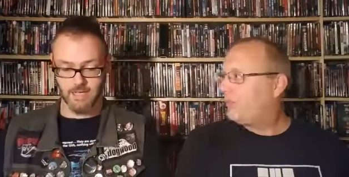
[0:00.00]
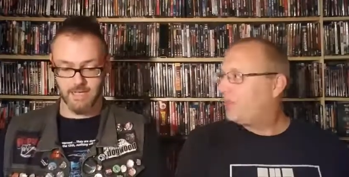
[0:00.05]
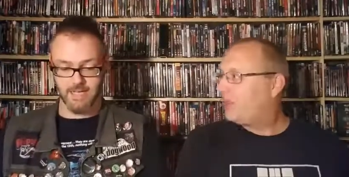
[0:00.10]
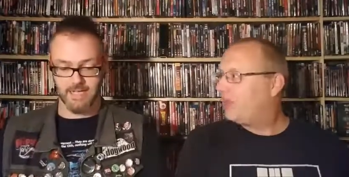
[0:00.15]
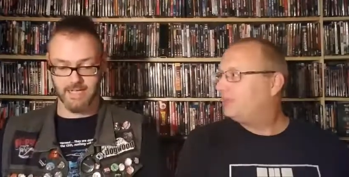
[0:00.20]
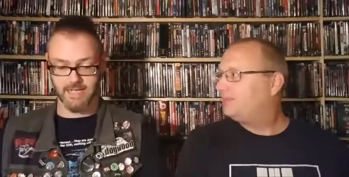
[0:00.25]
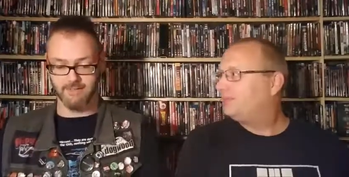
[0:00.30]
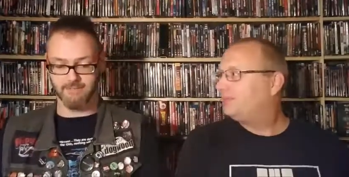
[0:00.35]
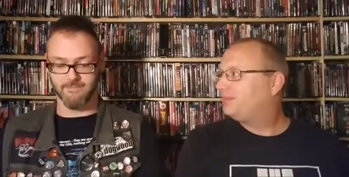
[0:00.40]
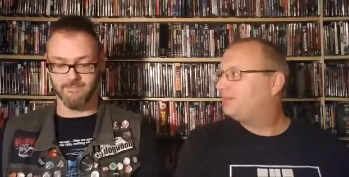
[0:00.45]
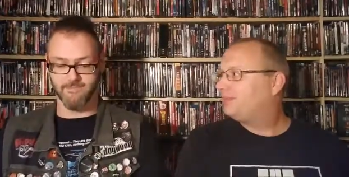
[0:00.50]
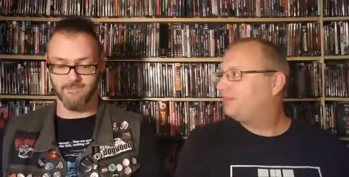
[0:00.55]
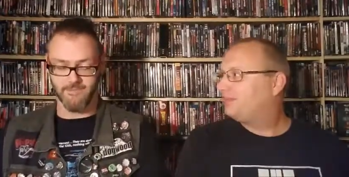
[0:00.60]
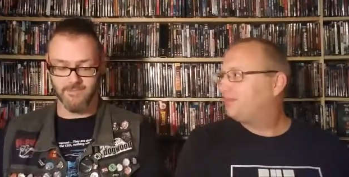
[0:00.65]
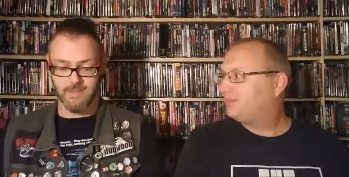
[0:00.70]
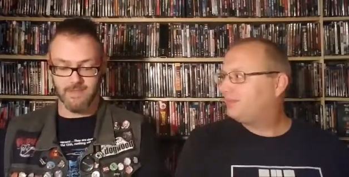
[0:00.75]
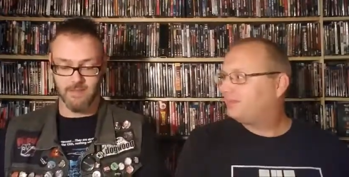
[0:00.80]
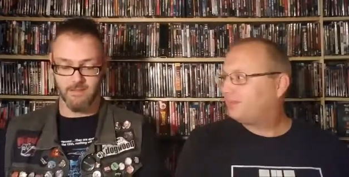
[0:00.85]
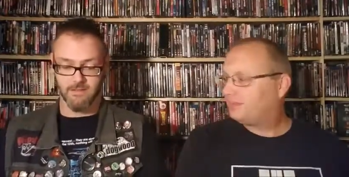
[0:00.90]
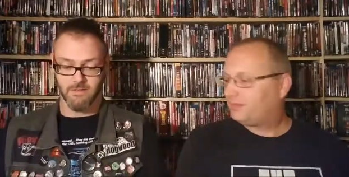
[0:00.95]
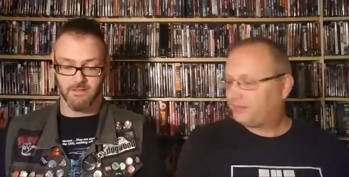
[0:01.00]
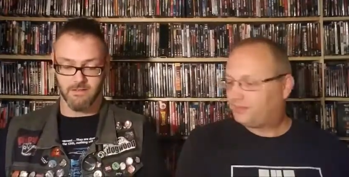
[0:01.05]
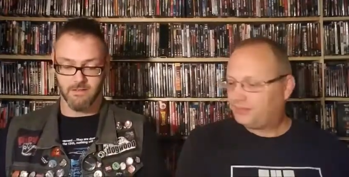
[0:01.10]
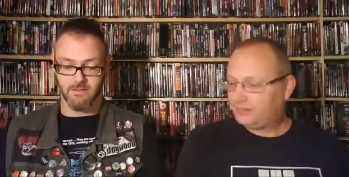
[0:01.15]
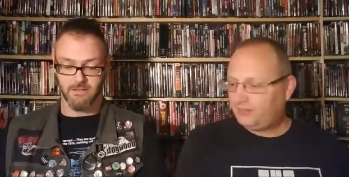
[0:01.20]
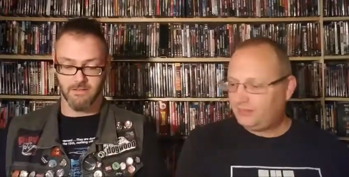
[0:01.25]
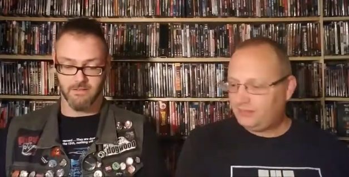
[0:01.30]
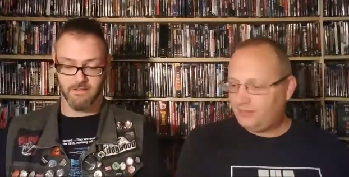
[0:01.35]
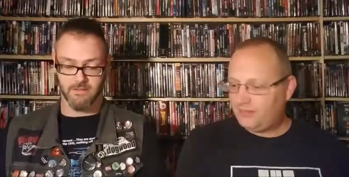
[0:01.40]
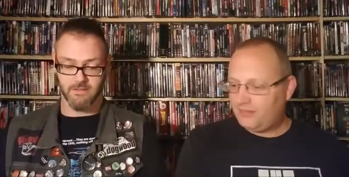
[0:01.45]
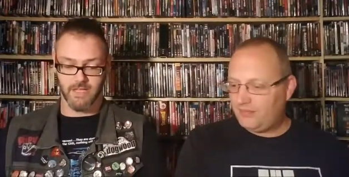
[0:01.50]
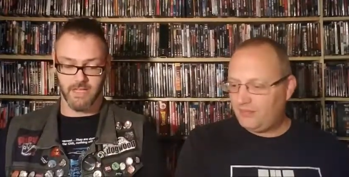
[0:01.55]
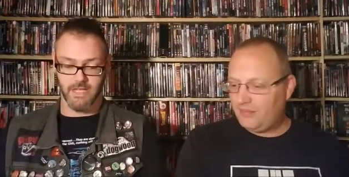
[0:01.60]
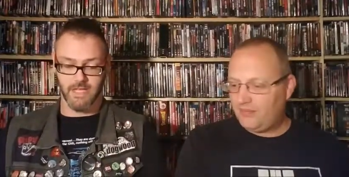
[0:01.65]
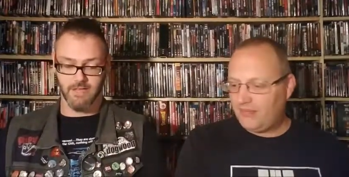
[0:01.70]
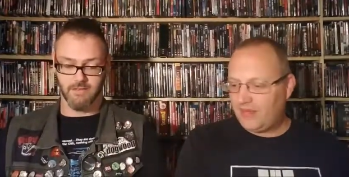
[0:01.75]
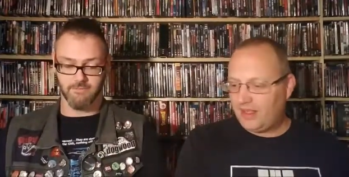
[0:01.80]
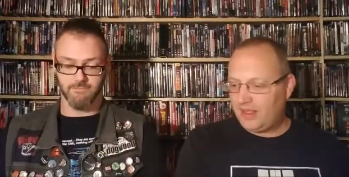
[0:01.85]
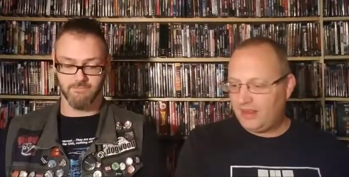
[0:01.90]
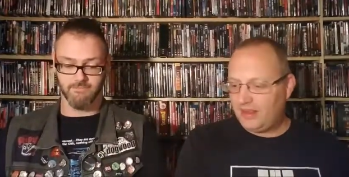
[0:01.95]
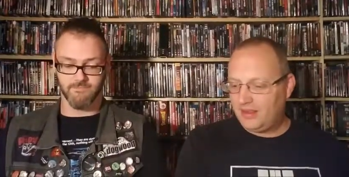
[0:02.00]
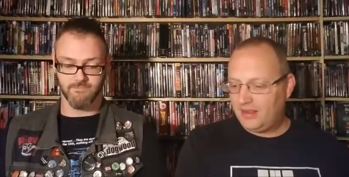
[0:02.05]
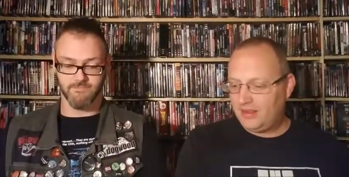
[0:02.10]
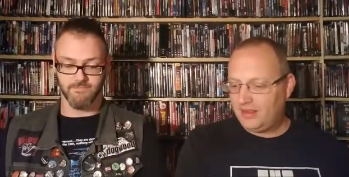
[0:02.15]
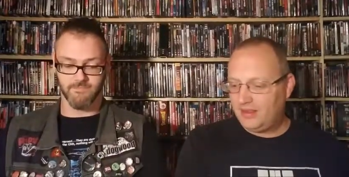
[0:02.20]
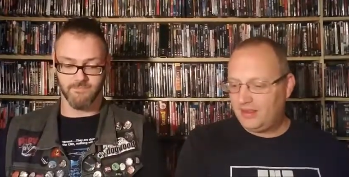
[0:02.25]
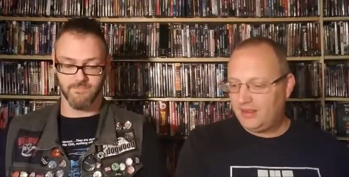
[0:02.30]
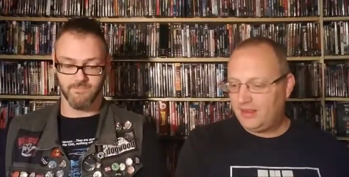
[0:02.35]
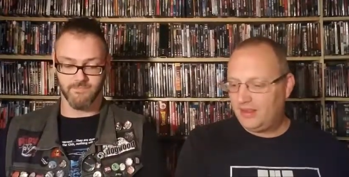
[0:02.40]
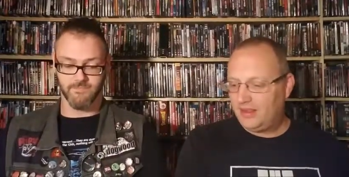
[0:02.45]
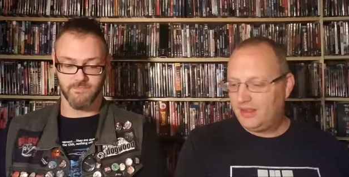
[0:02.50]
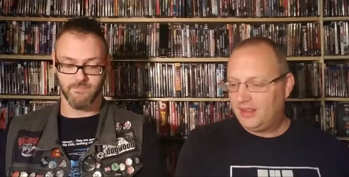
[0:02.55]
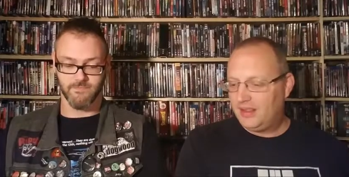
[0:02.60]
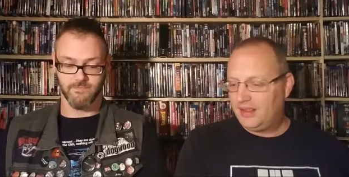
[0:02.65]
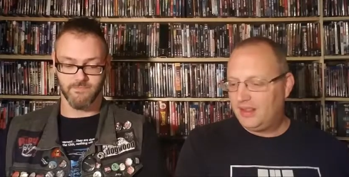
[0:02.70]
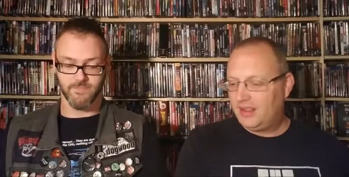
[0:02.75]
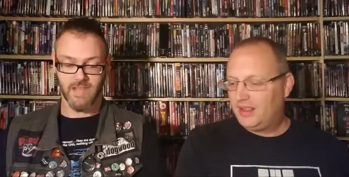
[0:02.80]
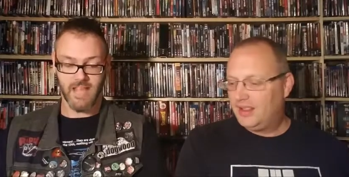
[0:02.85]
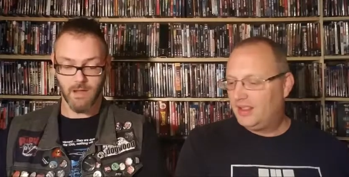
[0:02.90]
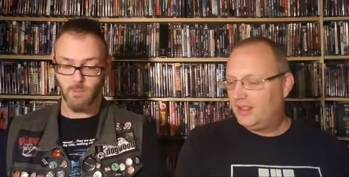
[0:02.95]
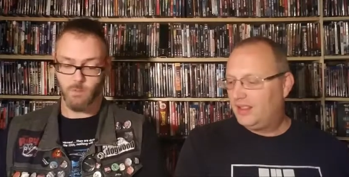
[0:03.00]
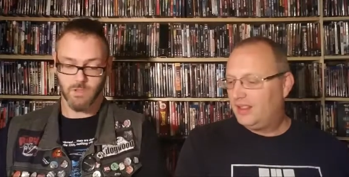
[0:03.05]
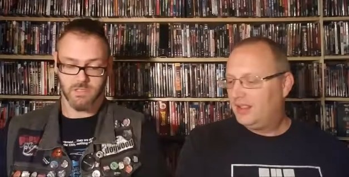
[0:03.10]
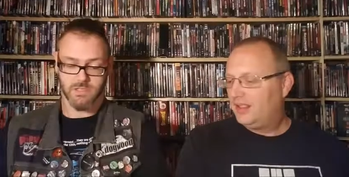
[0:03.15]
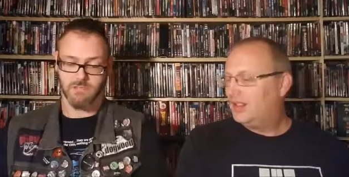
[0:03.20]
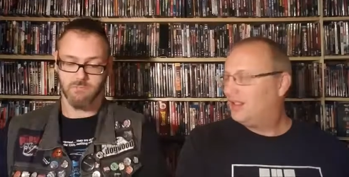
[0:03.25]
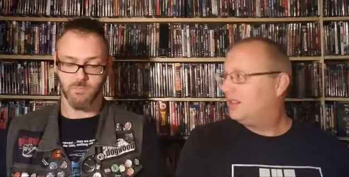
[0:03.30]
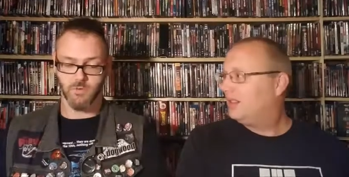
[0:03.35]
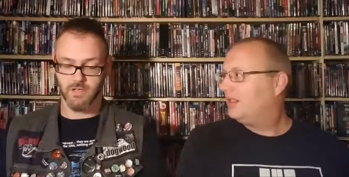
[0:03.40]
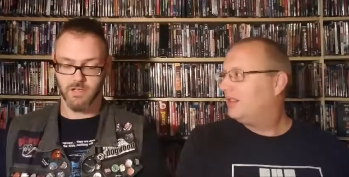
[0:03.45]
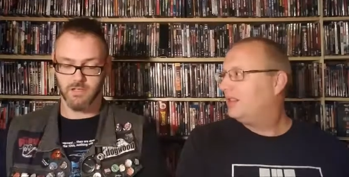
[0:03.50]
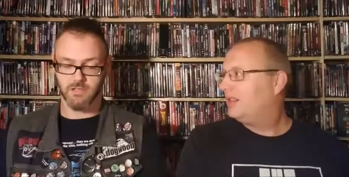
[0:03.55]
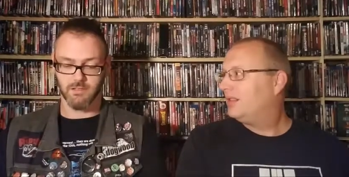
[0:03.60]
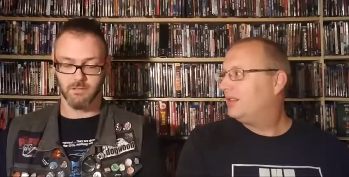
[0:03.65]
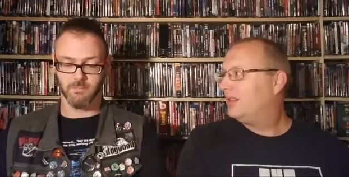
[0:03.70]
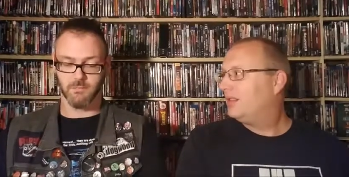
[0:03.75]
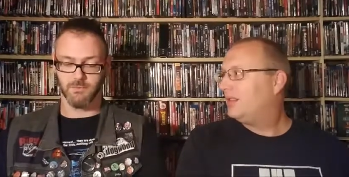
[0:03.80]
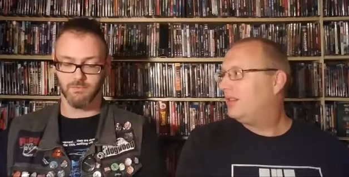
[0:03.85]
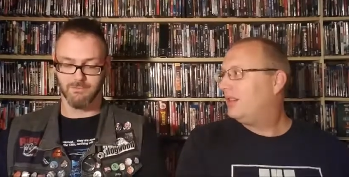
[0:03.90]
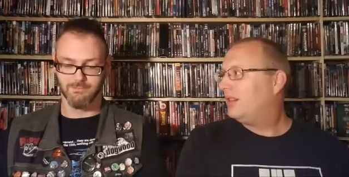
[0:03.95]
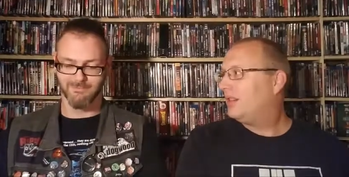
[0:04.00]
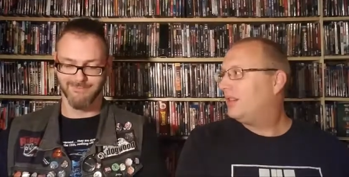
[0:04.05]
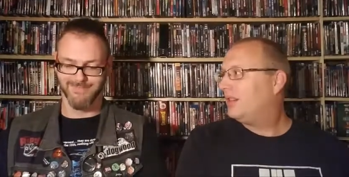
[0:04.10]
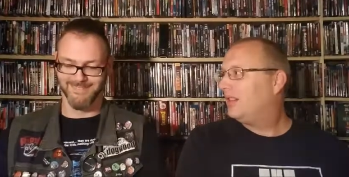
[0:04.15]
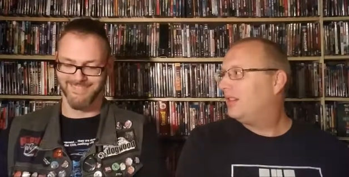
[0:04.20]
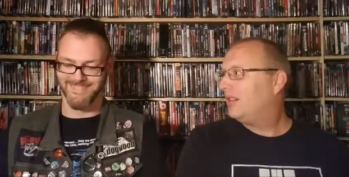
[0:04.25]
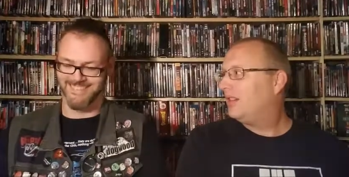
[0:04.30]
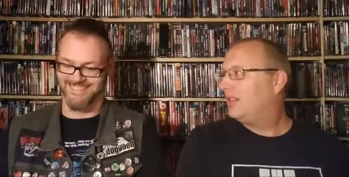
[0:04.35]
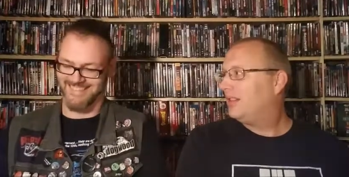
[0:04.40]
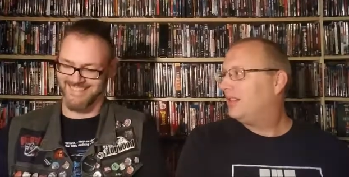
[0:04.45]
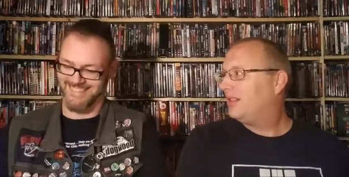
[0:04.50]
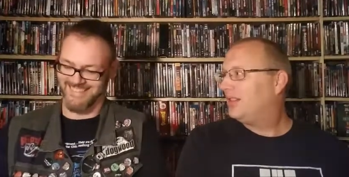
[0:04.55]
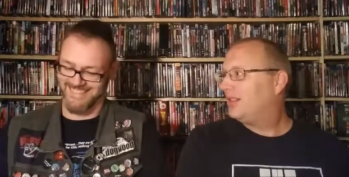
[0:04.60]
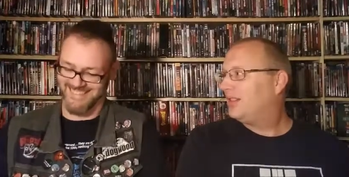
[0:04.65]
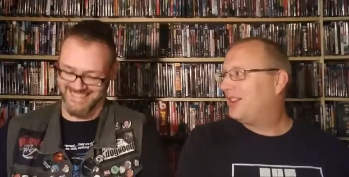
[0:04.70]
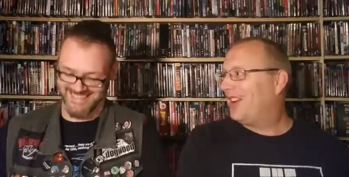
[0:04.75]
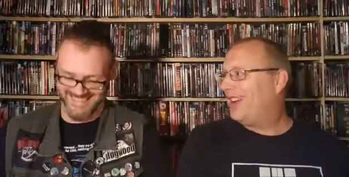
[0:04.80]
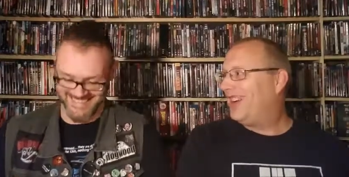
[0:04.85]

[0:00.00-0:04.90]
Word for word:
Speaker 1: Um, um, yeah, it wasn't predictable. Yeah. Well, yeah.